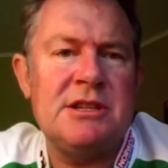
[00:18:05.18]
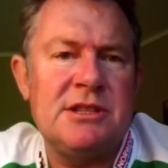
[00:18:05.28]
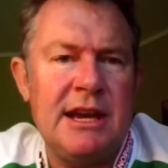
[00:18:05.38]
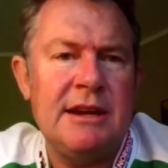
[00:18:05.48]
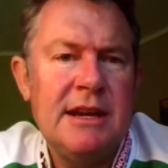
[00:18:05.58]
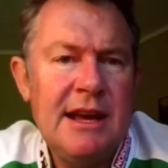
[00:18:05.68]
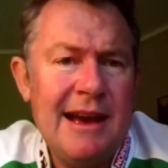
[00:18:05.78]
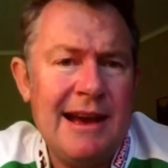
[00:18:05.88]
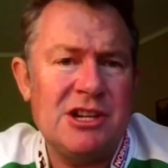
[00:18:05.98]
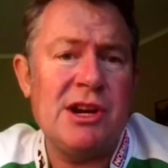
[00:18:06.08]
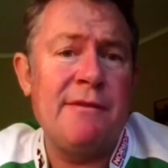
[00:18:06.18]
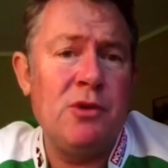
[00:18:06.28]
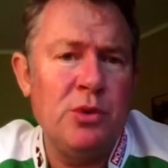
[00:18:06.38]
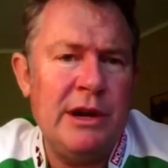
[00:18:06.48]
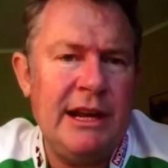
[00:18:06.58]
that are
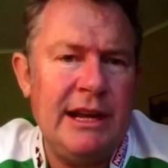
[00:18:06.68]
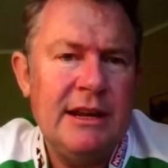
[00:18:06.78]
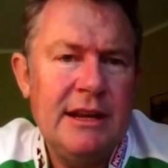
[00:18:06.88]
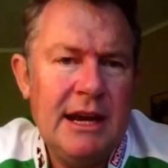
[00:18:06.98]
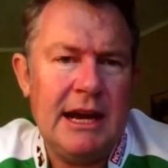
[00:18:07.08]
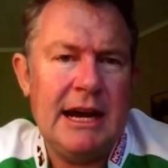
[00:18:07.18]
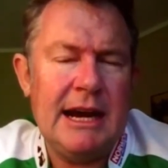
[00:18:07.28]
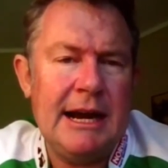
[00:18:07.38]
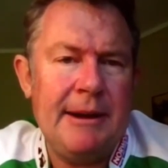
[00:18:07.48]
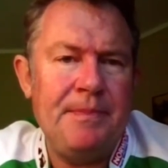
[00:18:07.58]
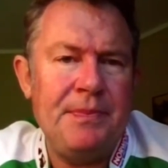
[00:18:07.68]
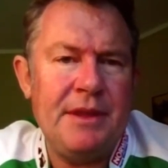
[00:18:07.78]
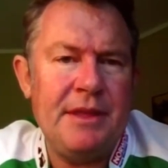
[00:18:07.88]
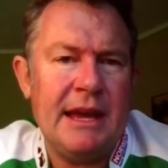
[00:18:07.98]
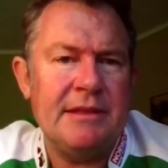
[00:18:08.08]
shovel ready,
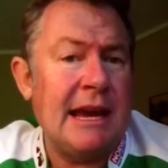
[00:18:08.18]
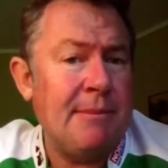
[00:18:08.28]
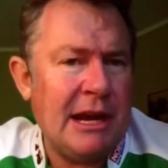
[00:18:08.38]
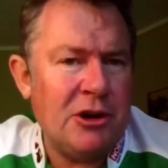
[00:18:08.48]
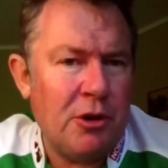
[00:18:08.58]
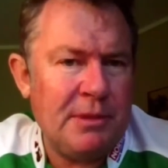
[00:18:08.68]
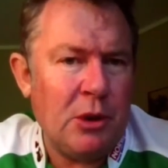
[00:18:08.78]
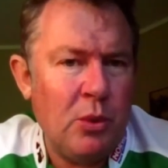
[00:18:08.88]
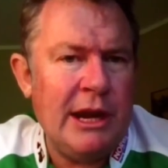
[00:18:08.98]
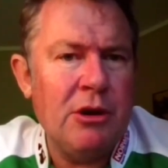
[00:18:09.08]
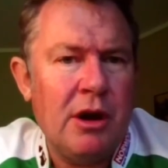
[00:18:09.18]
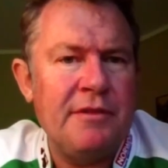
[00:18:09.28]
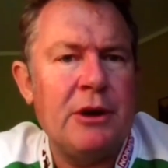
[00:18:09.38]
that they may not be aware of.